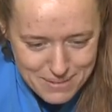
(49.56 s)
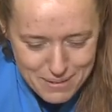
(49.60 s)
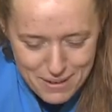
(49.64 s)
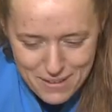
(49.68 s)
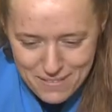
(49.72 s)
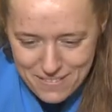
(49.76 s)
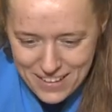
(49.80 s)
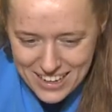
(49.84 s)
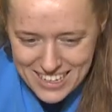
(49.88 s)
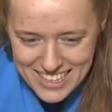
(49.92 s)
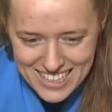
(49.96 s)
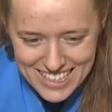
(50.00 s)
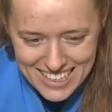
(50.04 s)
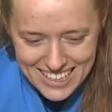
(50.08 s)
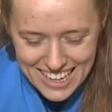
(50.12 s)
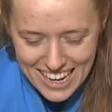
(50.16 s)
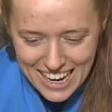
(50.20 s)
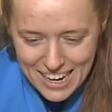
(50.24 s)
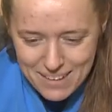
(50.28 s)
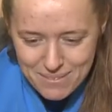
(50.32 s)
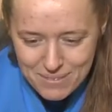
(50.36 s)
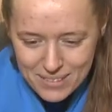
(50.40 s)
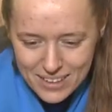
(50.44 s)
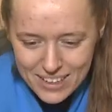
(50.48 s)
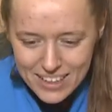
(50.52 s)
Nice to face the
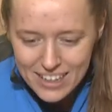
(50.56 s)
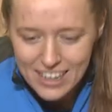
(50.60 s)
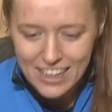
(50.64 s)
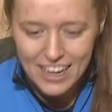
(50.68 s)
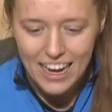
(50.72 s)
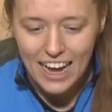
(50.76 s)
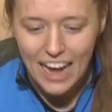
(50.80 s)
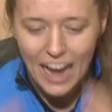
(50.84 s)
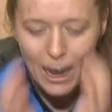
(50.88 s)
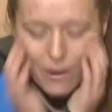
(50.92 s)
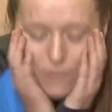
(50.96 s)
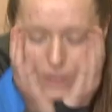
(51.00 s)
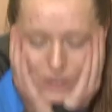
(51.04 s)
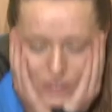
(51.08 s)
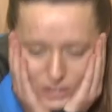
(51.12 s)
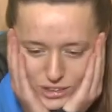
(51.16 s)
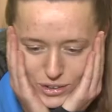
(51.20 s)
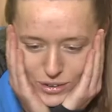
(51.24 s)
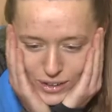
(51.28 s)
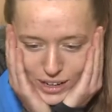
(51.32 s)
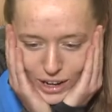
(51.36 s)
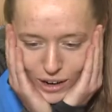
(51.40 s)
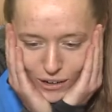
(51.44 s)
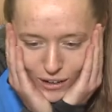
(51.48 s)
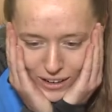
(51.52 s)
name. How are you
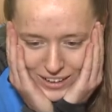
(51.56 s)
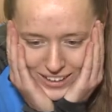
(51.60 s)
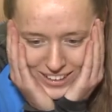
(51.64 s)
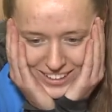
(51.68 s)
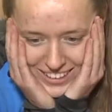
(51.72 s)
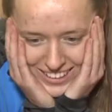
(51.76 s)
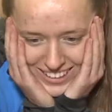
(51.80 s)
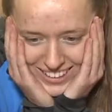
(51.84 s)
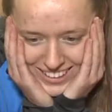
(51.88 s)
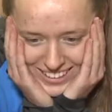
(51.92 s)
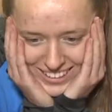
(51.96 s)
doing, Lauren?